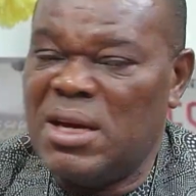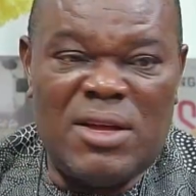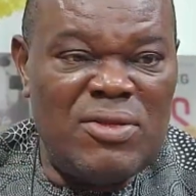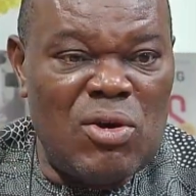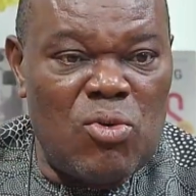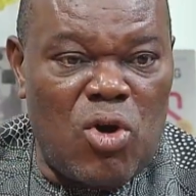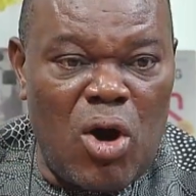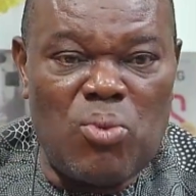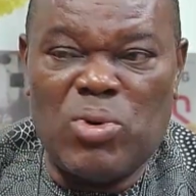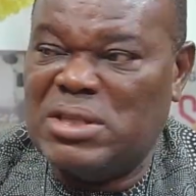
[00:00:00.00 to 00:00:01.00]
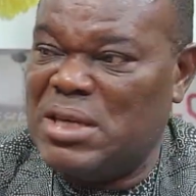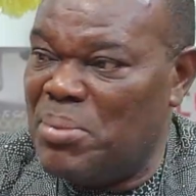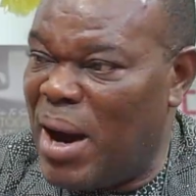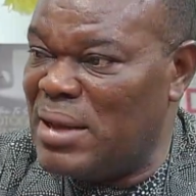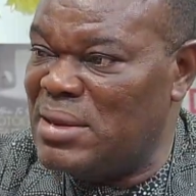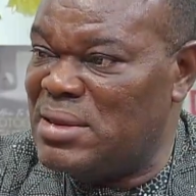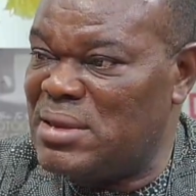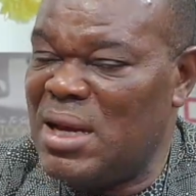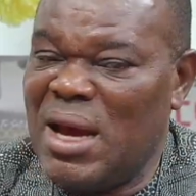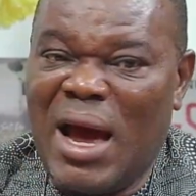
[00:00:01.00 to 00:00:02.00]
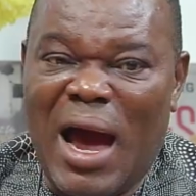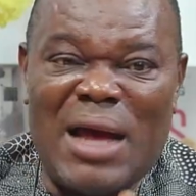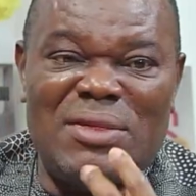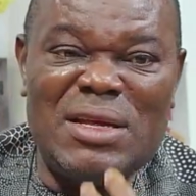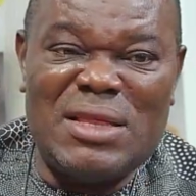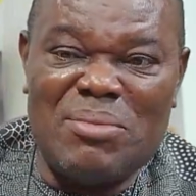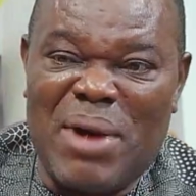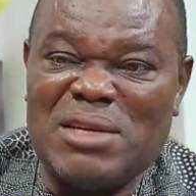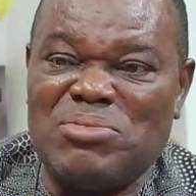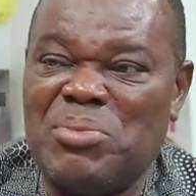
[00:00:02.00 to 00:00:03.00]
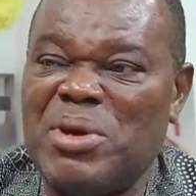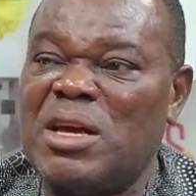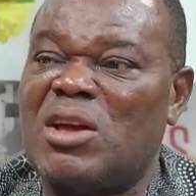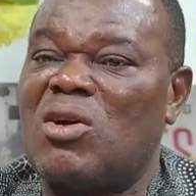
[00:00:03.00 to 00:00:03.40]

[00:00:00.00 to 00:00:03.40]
They will come with demands, and the demands will be